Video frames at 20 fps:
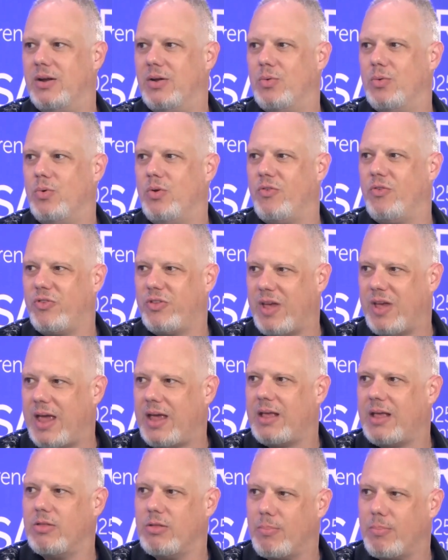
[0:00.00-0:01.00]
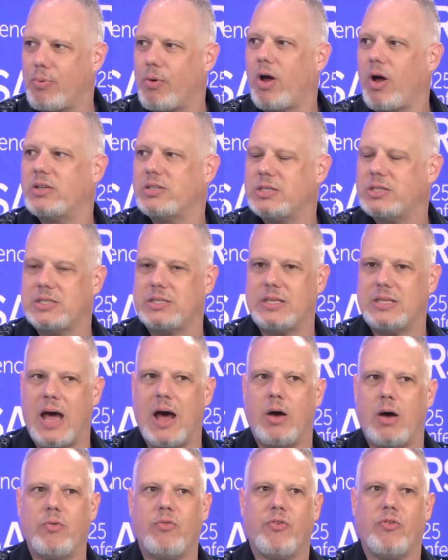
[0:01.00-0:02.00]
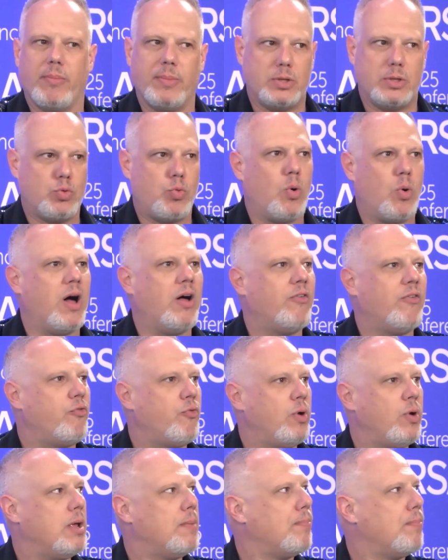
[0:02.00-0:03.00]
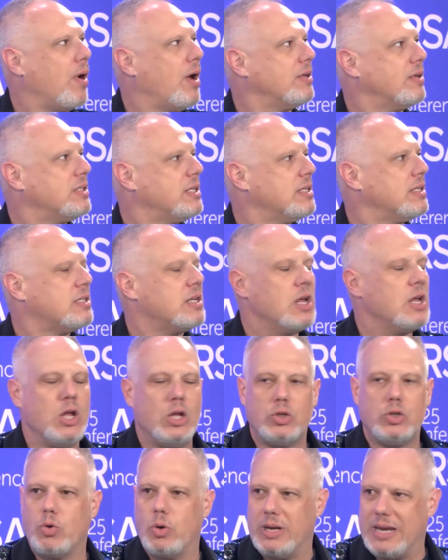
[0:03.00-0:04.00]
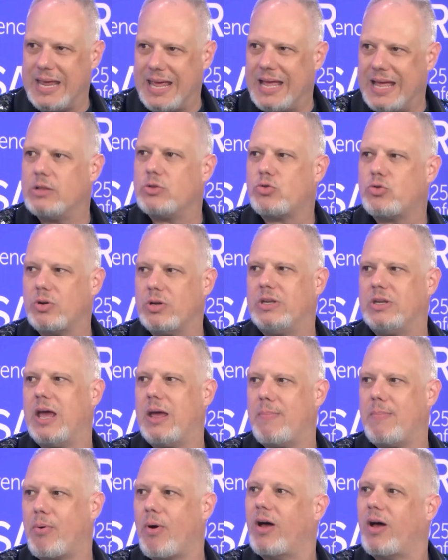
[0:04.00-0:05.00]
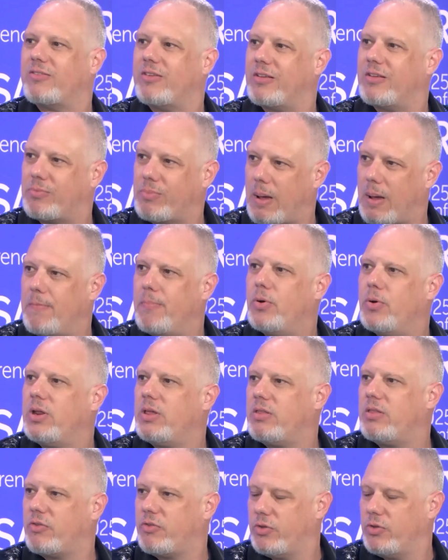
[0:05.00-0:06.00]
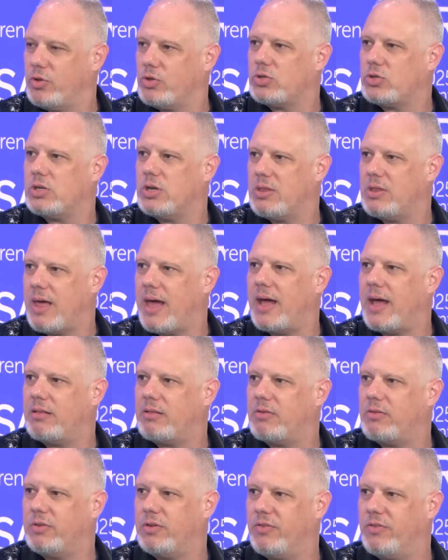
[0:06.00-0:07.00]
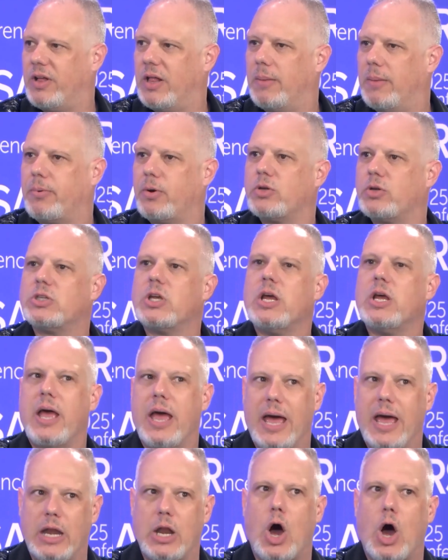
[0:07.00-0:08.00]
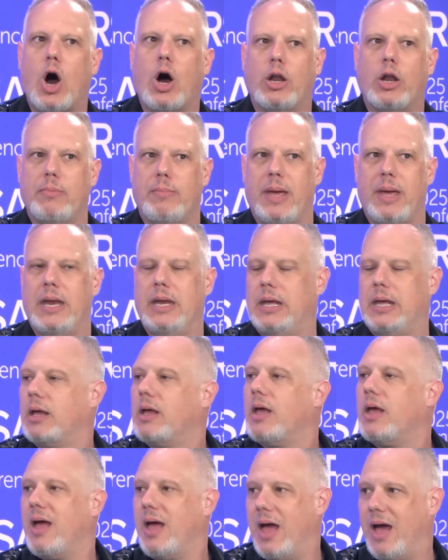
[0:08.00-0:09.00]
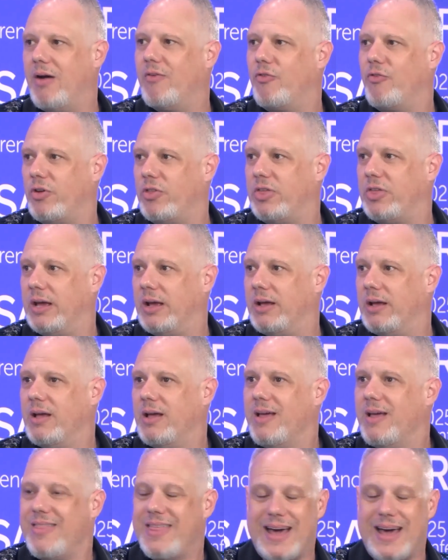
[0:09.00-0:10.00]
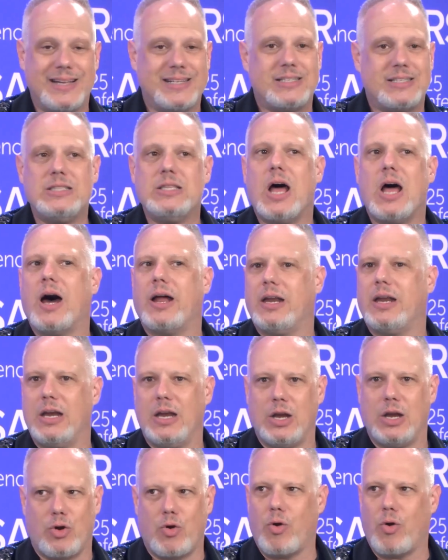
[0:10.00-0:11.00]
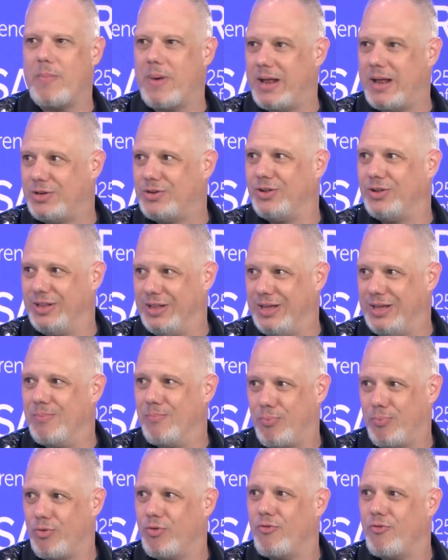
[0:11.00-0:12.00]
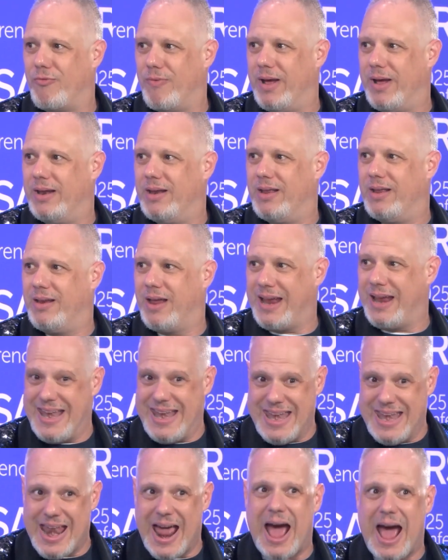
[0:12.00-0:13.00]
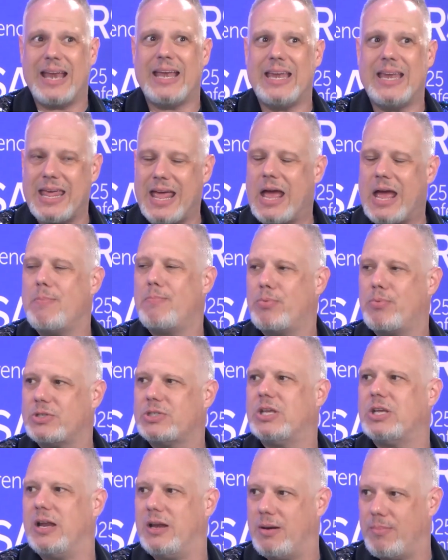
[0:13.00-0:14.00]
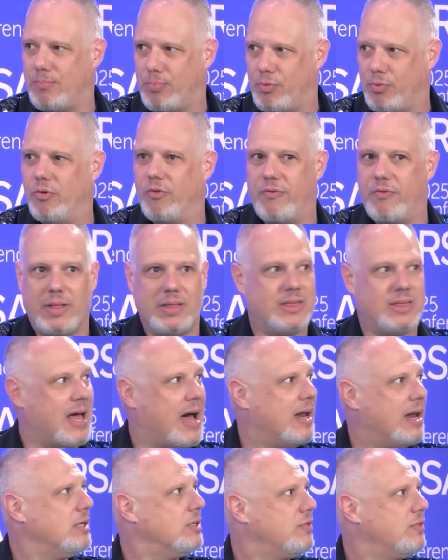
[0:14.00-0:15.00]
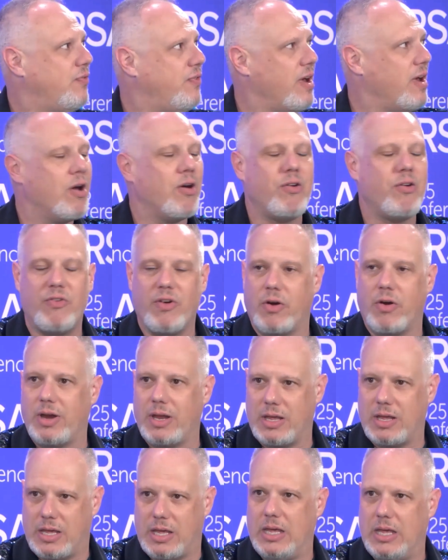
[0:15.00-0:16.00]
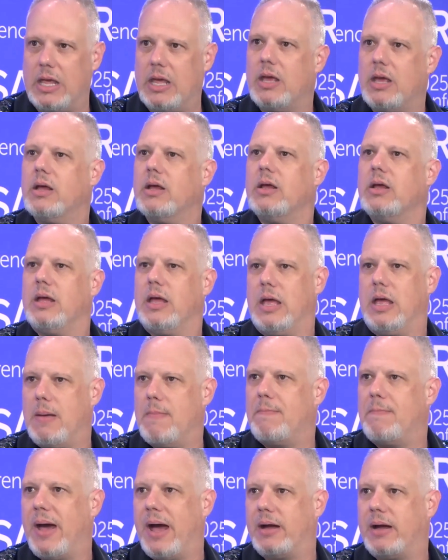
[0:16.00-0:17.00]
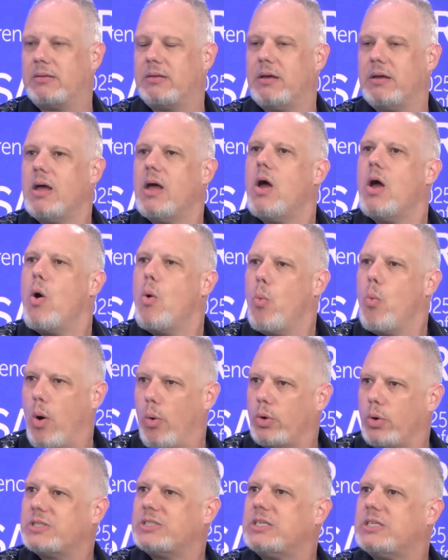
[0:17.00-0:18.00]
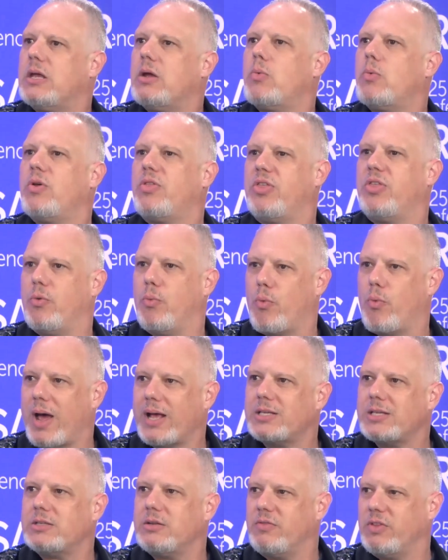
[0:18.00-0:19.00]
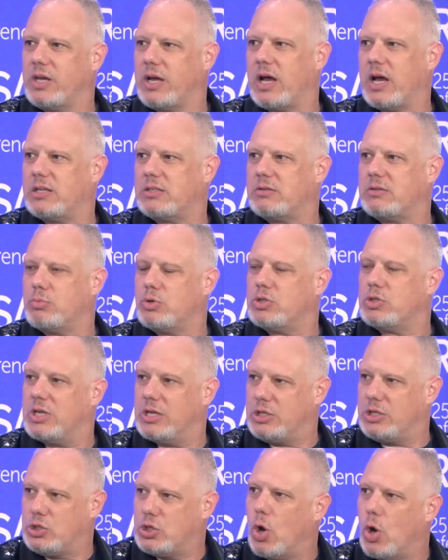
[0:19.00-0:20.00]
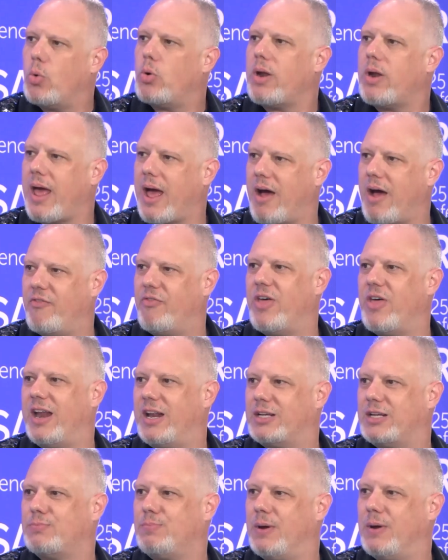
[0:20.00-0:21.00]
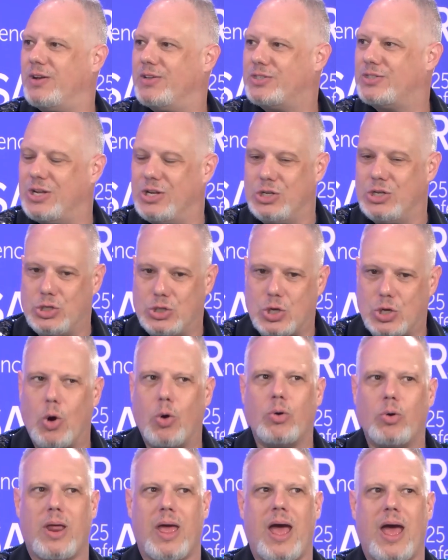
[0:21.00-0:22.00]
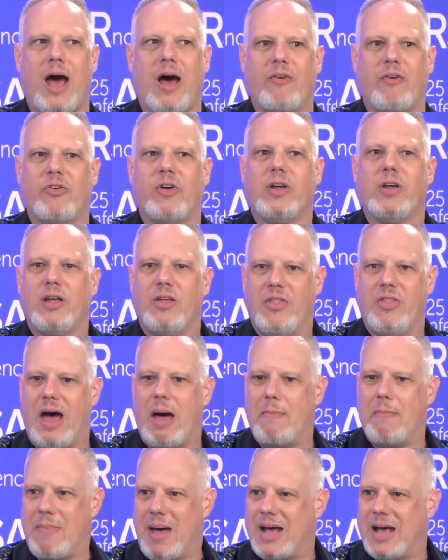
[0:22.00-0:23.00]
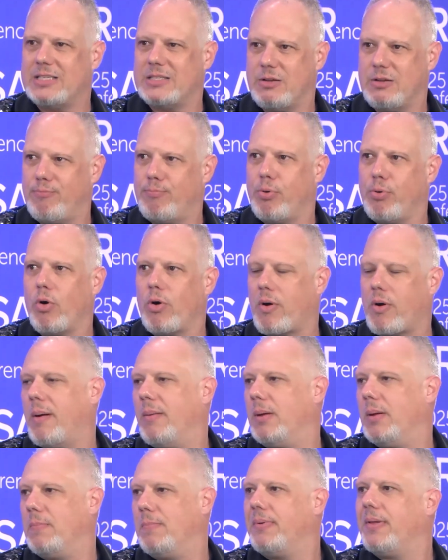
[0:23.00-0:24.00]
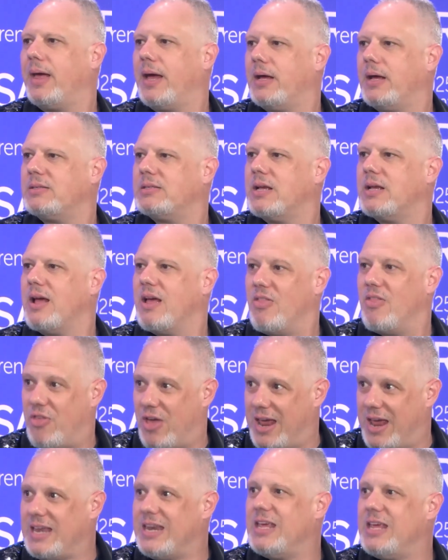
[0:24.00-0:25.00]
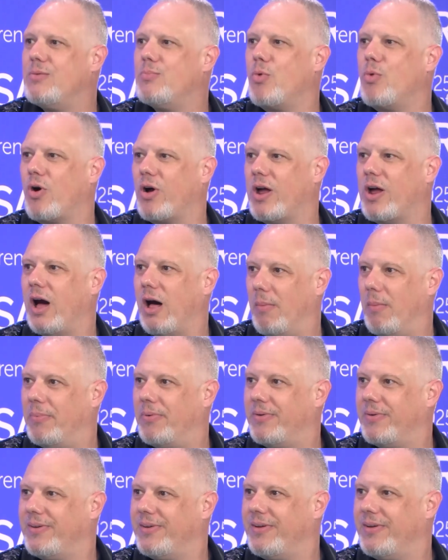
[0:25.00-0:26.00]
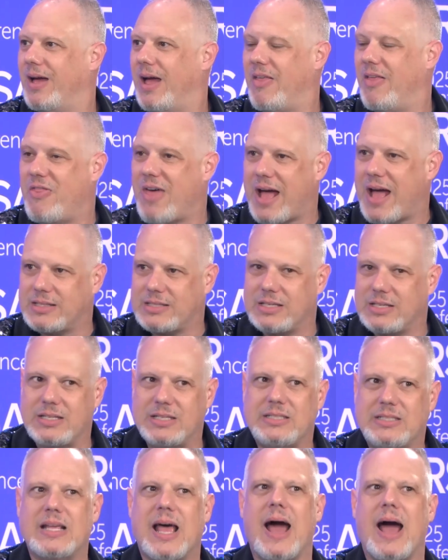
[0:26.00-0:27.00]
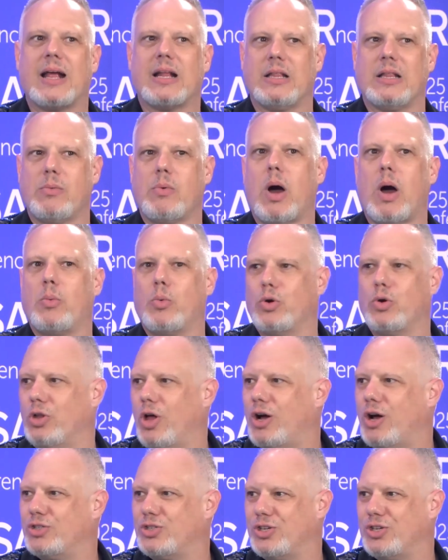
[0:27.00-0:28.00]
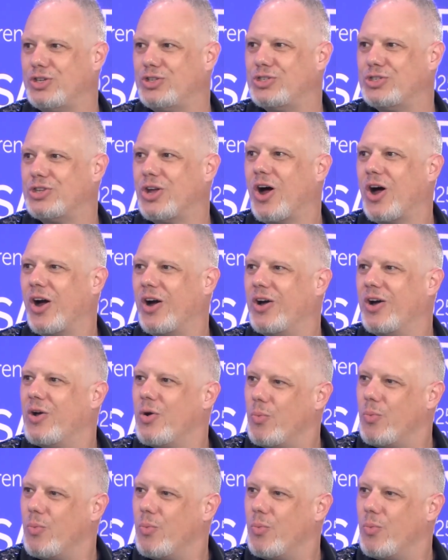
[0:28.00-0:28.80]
We've taken the process down from a 12-week process to an intraday process by putting the solution in the hands of developers and automating everything. That is not an incremental improvement. At 98% improvement, that is very, very key impact. What we're seeing with the rest of the customers that don't have that experience and don't have that massive program in place, they need more help. And that's exactly why we're launching STAR.